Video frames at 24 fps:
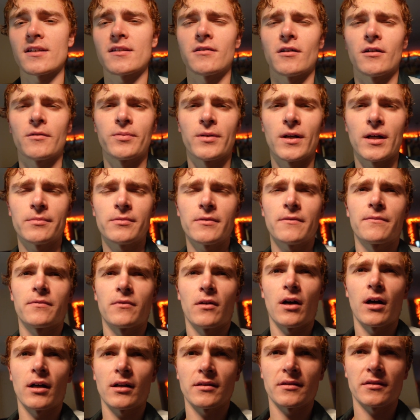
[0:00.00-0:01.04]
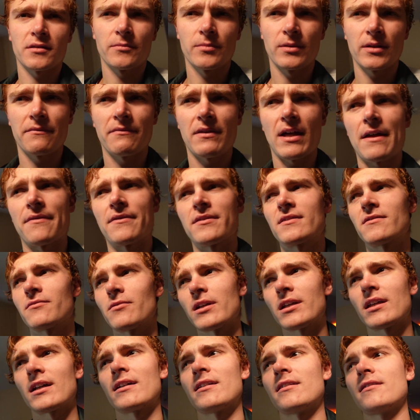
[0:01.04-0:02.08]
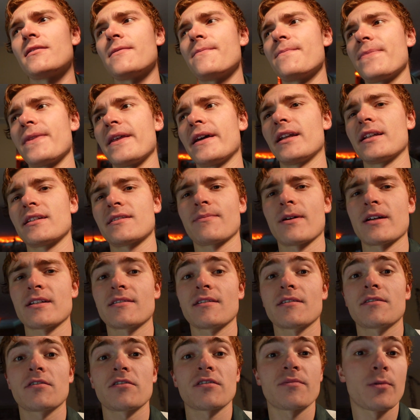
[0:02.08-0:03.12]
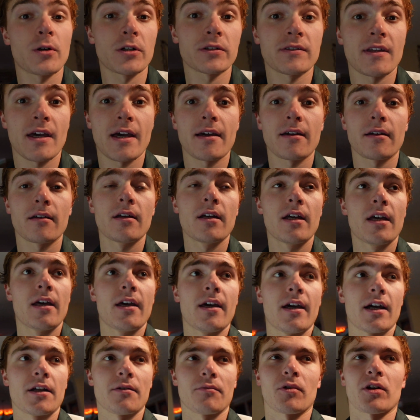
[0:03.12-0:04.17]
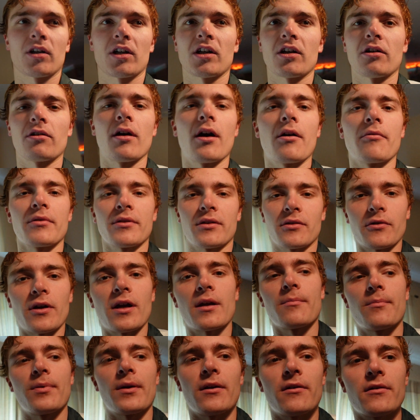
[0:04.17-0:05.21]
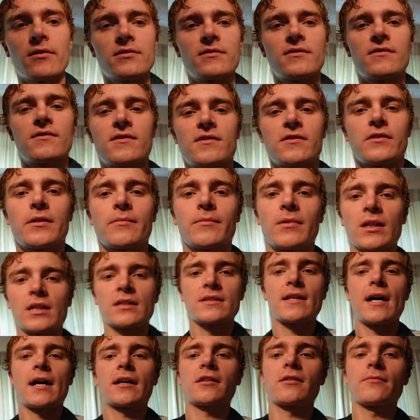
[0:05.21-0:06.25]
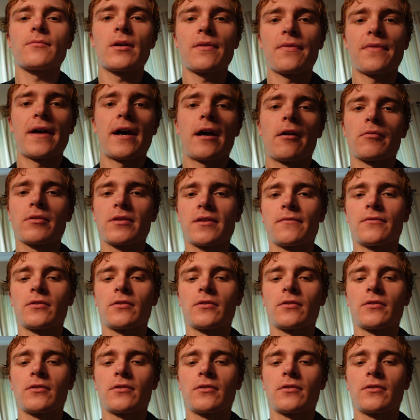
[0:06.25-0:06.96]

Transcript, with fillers: so I'll probably vlog a little bit of that this weekend. And it's my sister's birthday, and we're going to go out with grandparents, so I'm going to document that with the